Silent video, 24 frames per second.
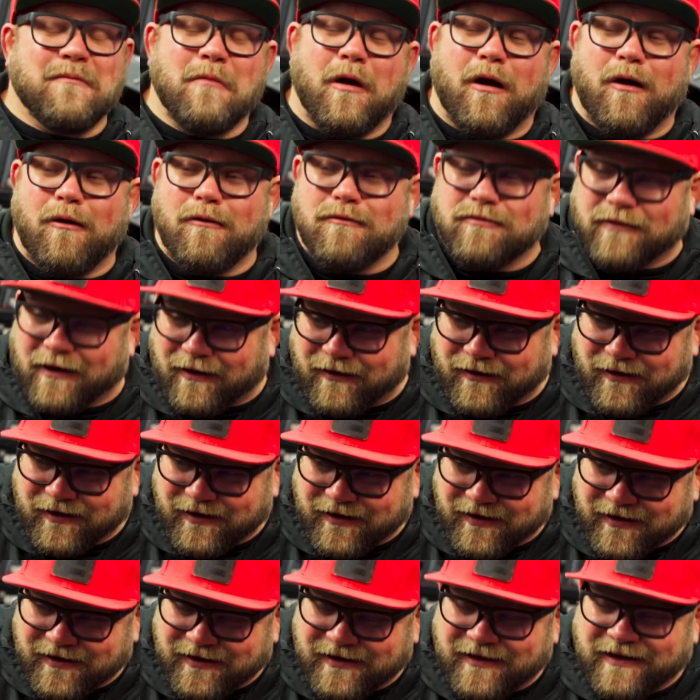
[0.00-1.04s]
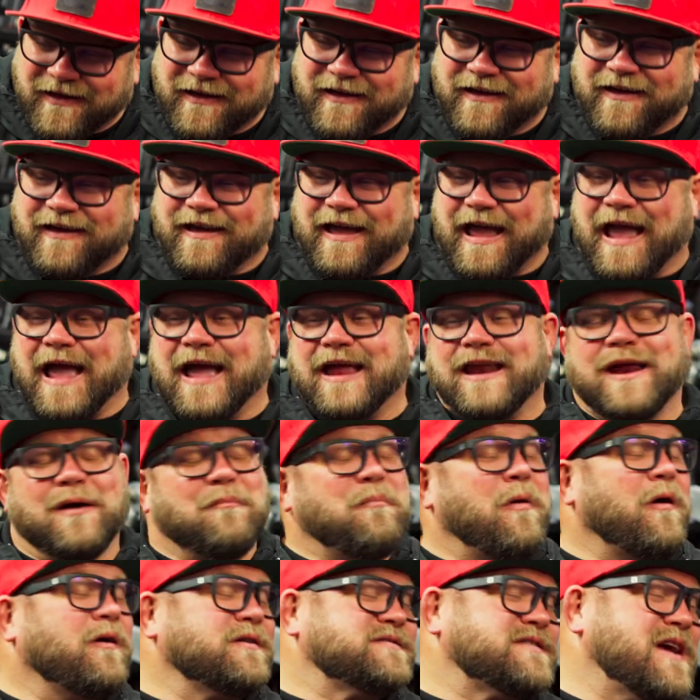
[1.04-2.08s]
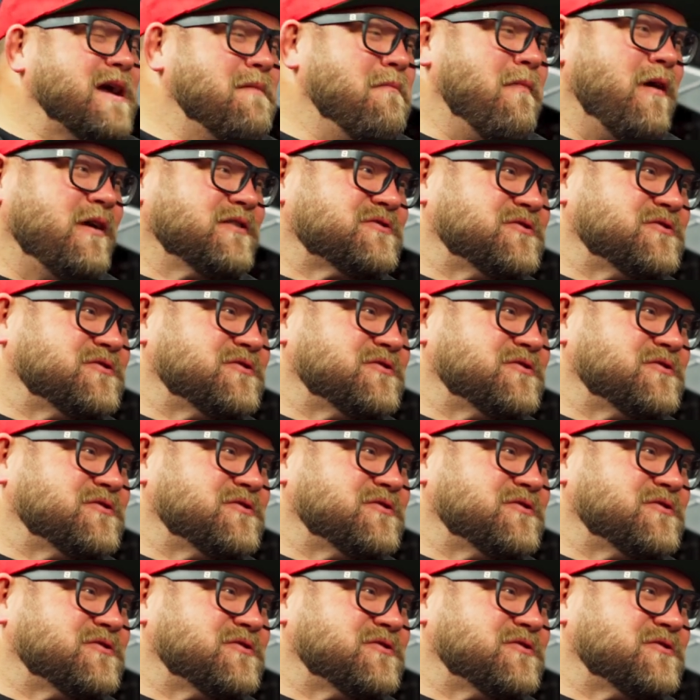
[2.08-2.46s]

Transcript: owner and a part-time monster